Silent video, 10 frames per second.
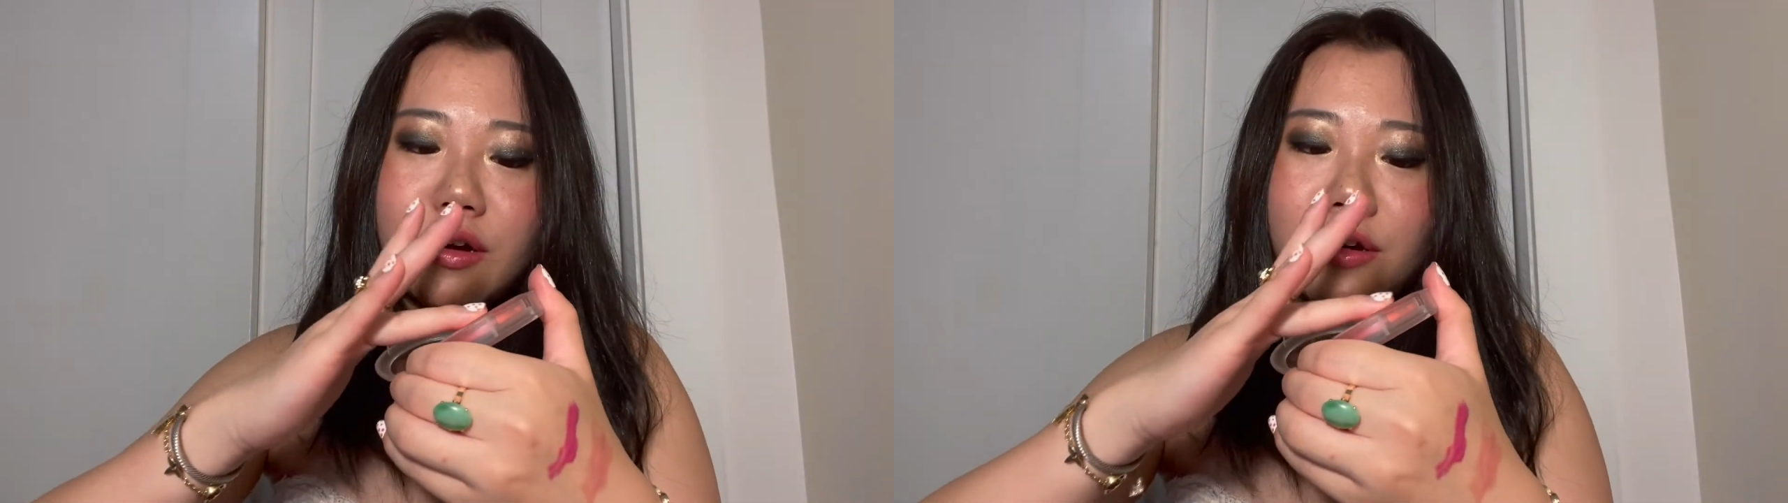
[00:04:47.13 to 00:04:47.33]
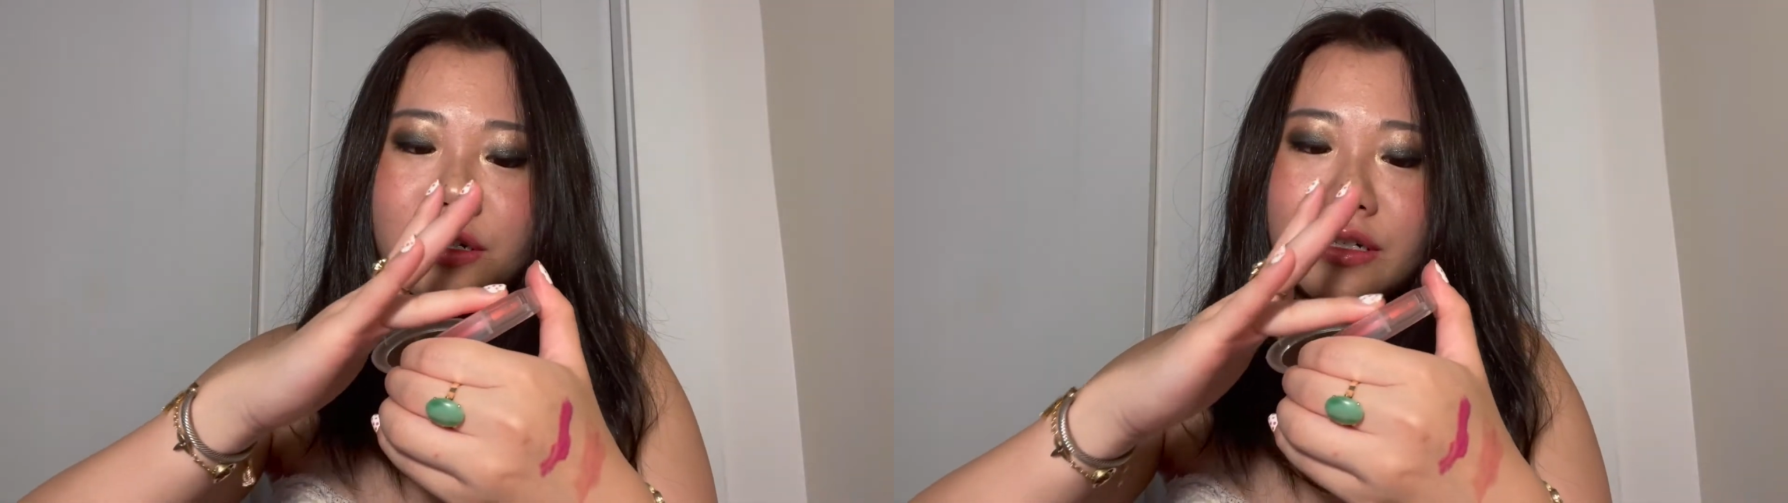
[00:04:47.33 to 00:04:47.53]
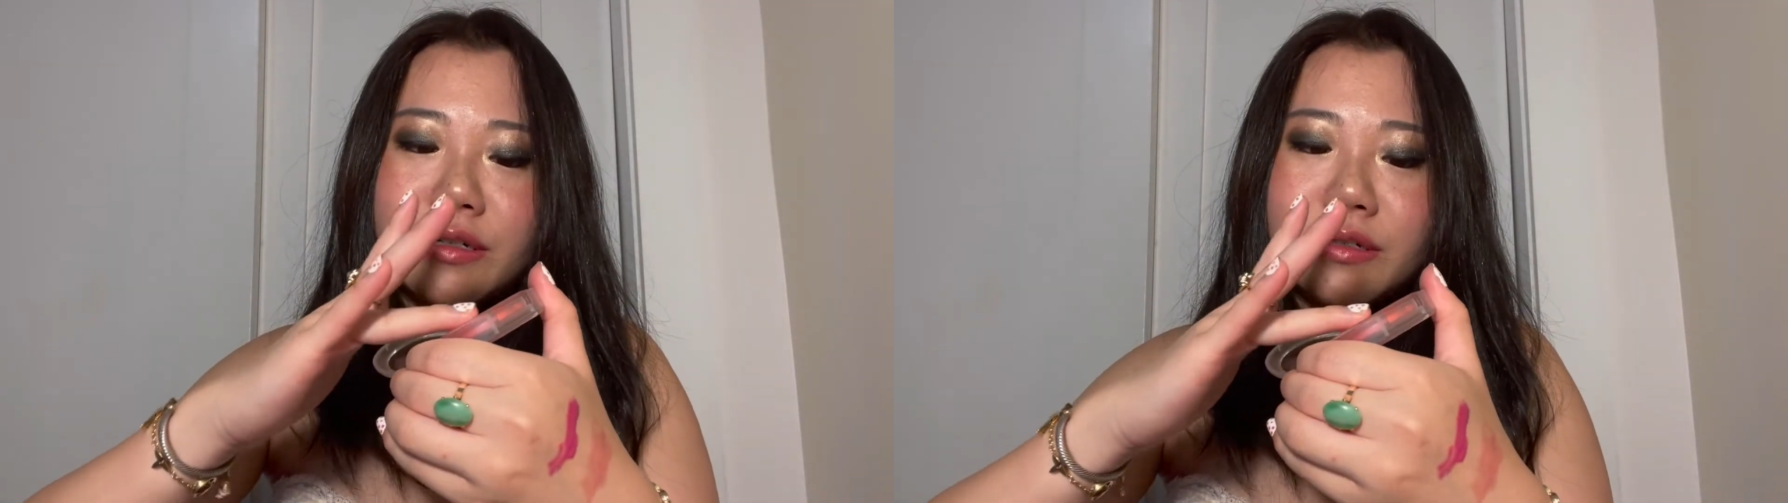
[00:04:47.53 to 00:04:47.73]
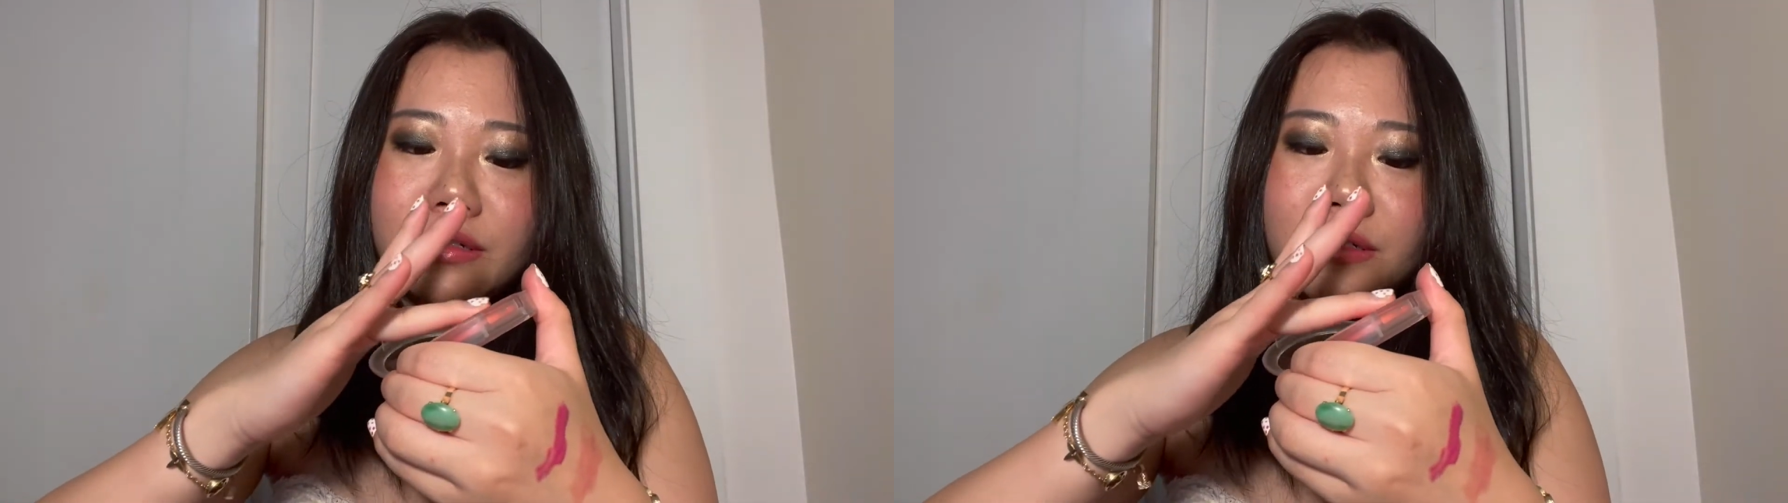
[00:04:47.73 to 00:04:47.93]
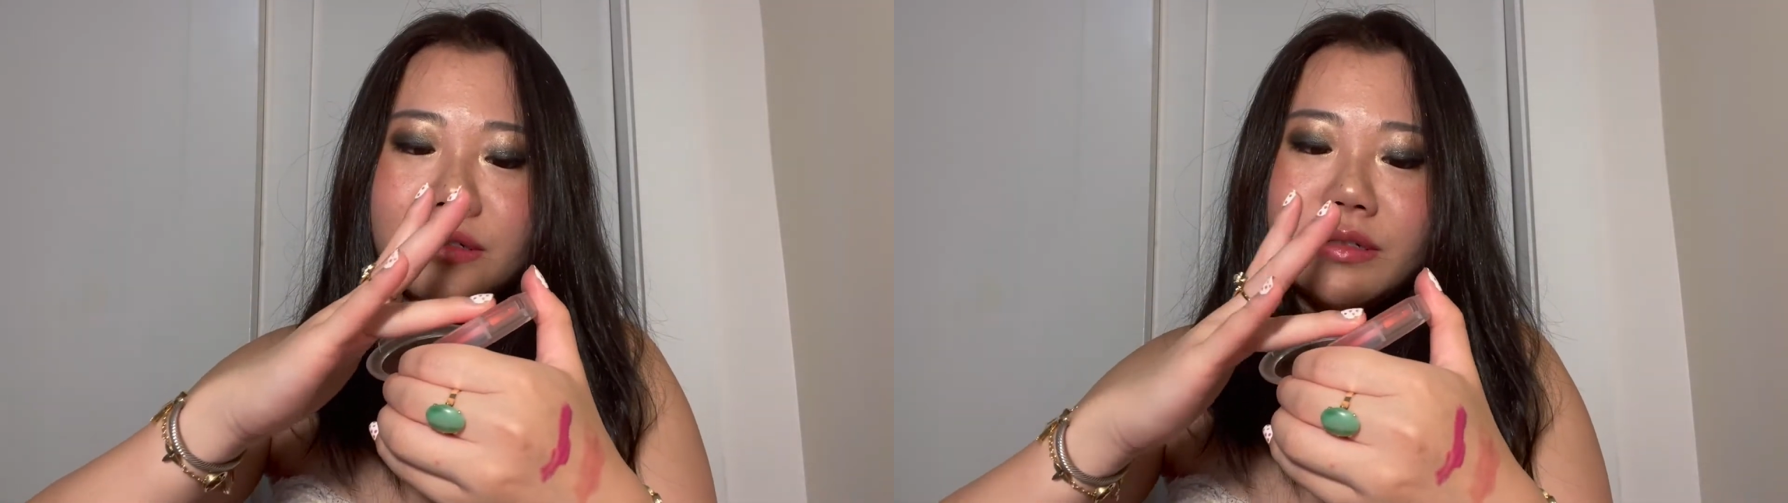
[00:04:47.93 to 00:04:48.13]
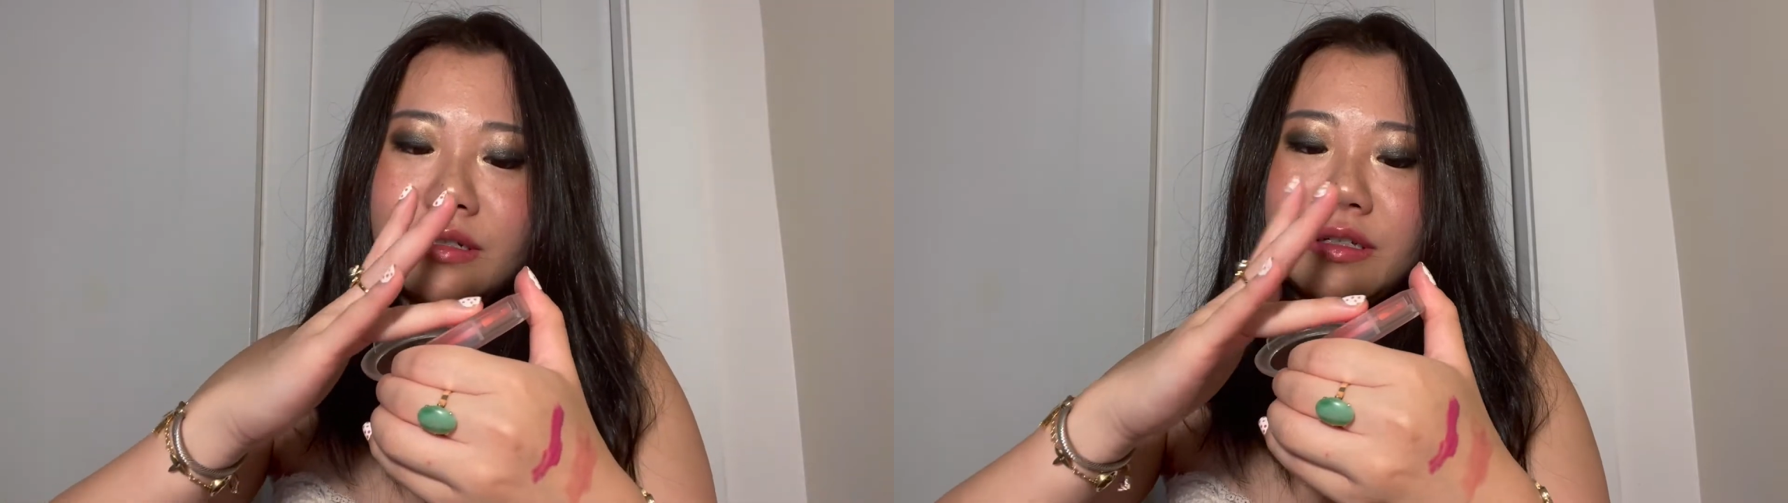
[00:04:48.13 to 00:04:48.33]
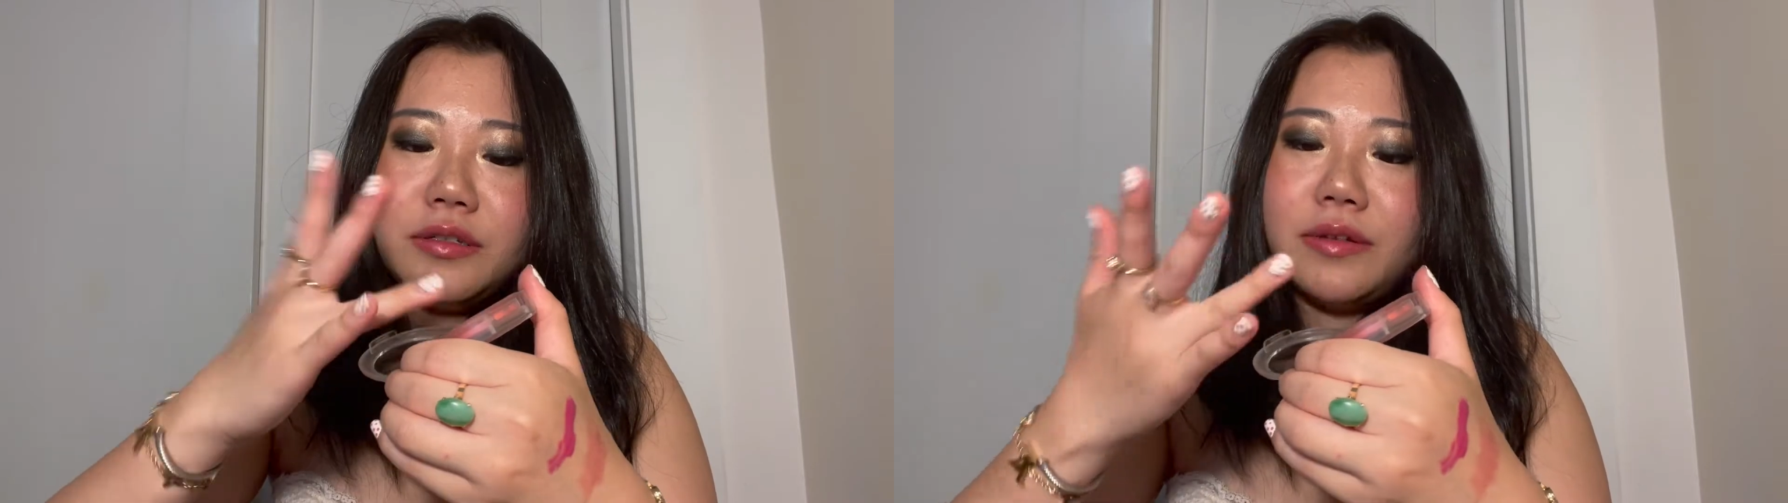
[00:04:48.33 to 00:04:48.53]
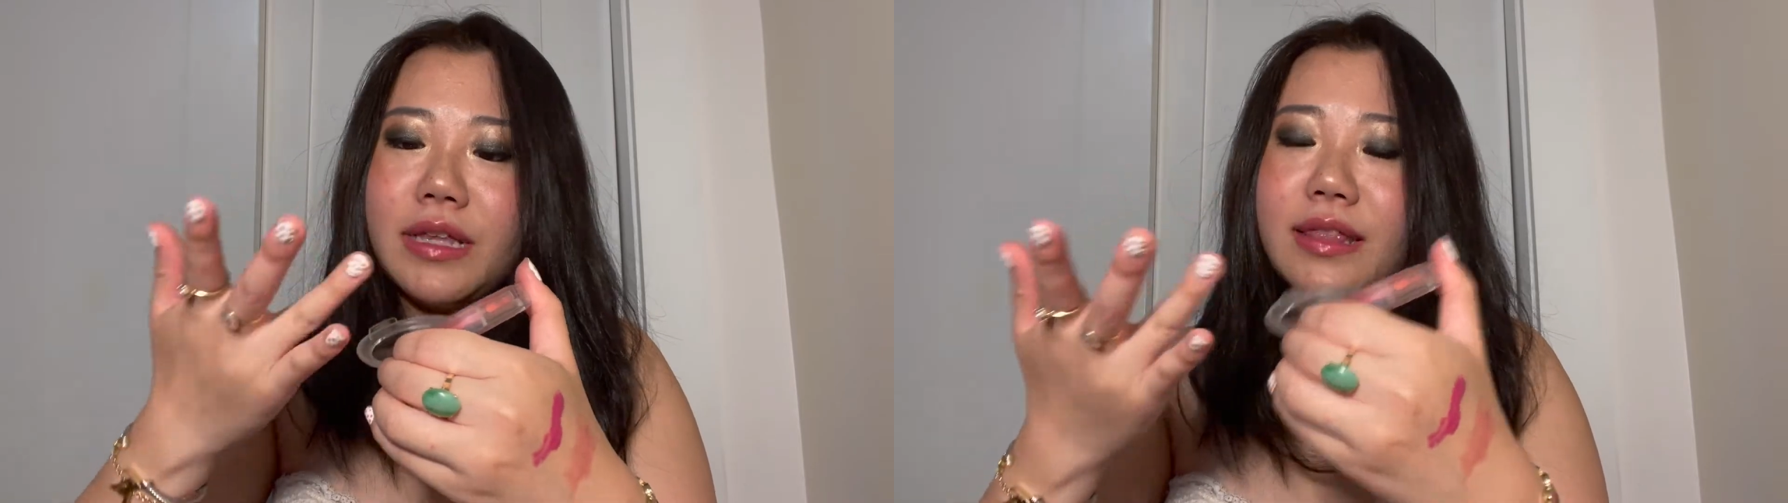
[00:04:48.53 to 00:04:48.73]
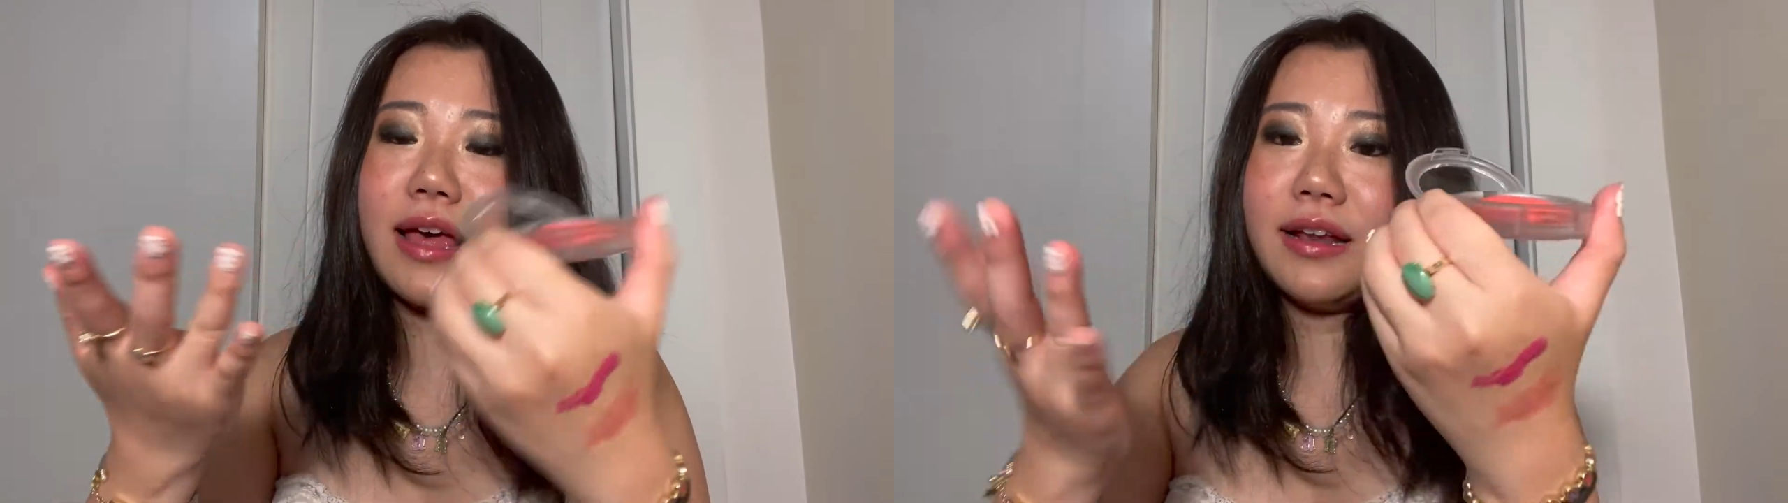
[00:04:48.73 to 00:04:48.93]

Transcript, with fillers: harder, get that